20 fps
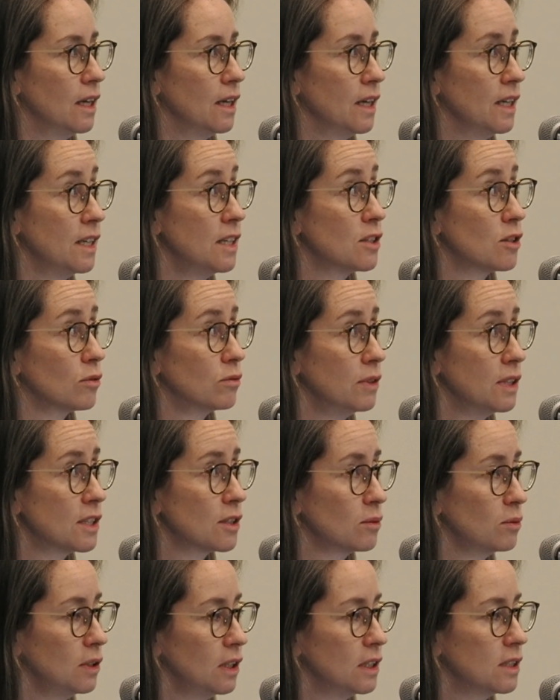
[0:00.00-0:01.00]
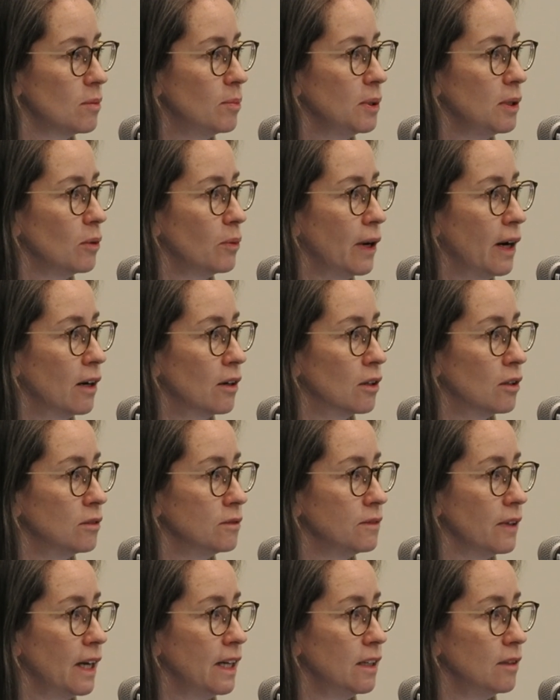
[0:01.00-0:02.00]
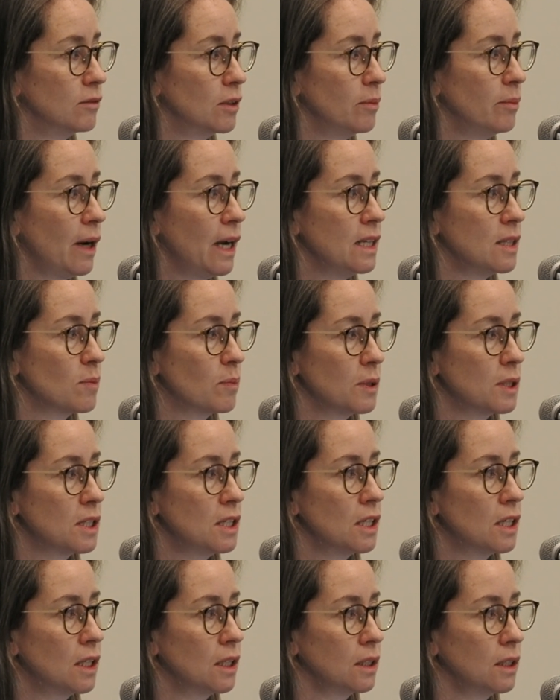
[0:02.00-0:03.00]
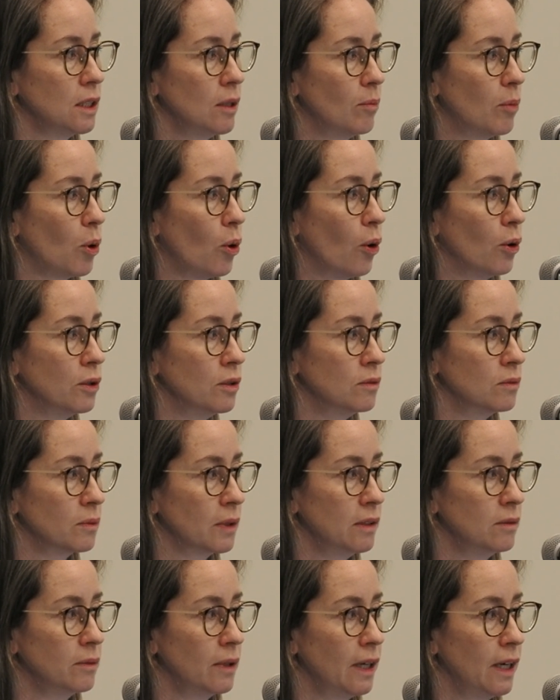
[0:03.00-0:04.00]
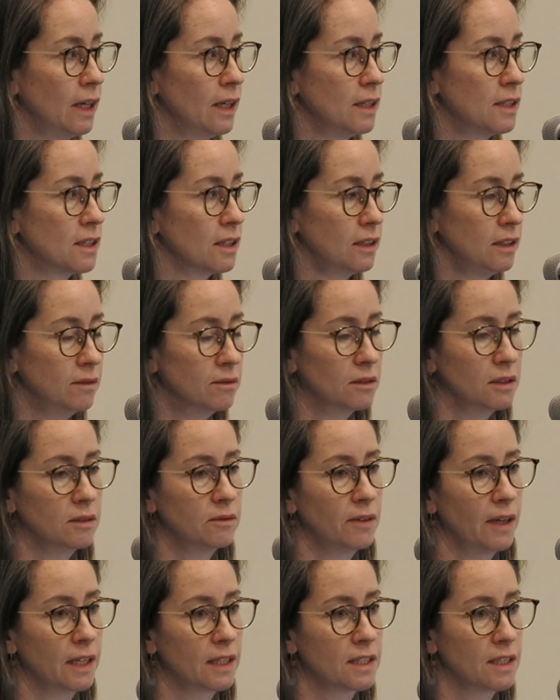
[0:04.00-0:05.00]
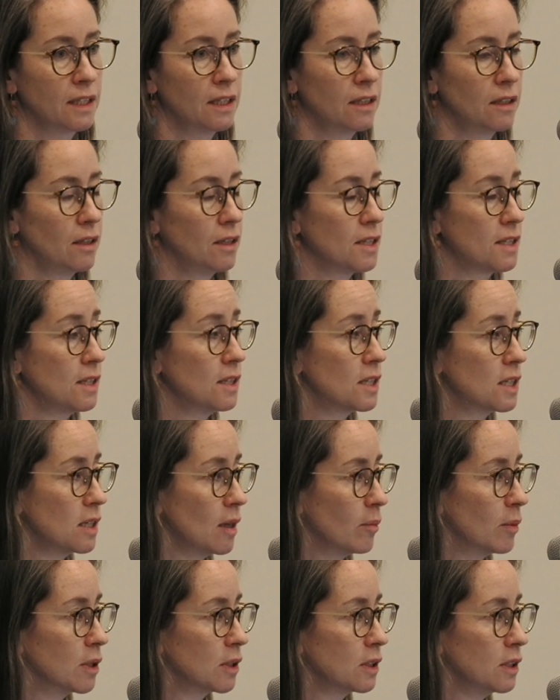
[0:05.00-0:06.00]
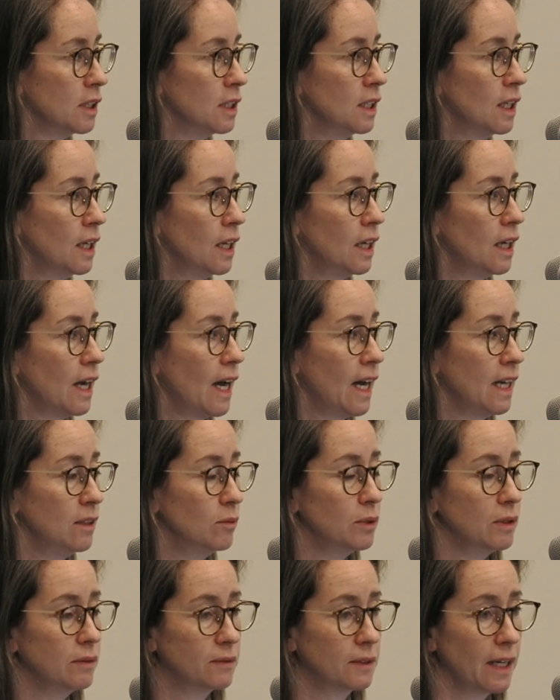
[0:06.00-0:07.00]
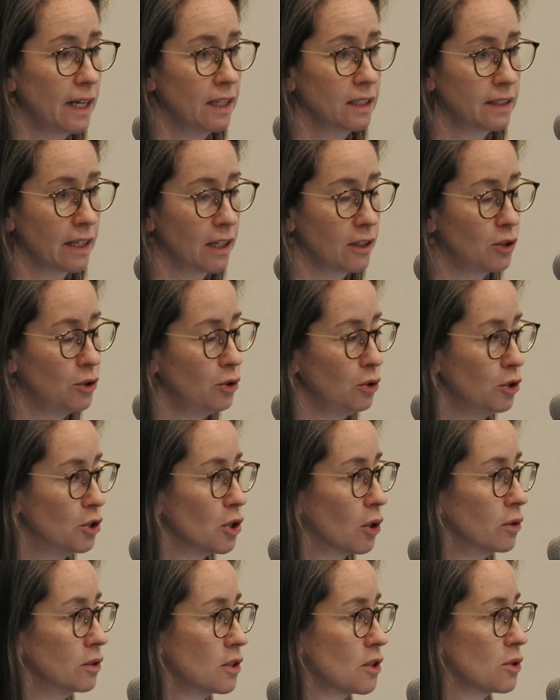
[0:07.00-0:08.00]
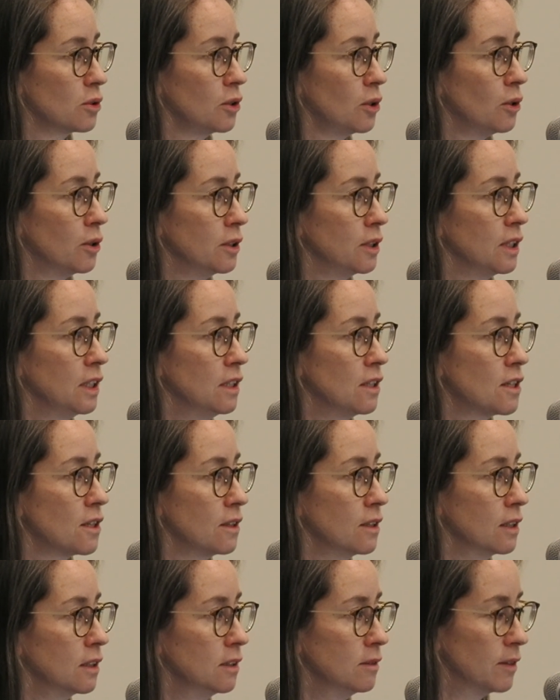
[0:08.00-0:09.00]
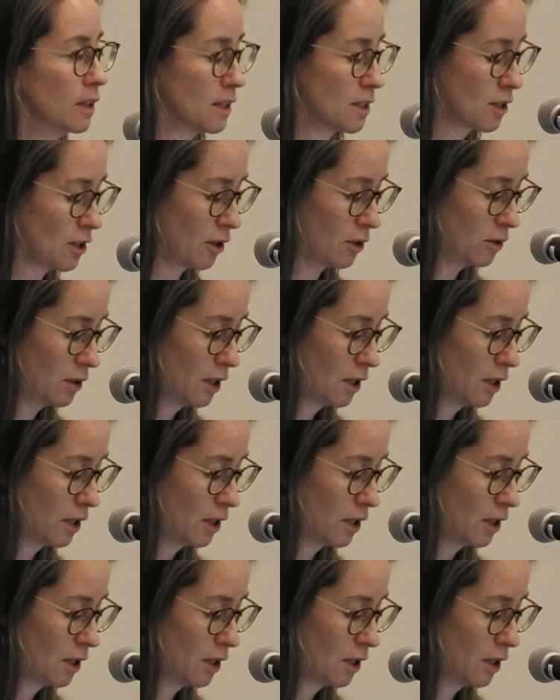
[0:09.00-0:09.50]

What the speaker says: it is a risk we need to be aware of, and it remains particularly important when we're delivering vector systemically and we're getting that huge onslaught into the liver. So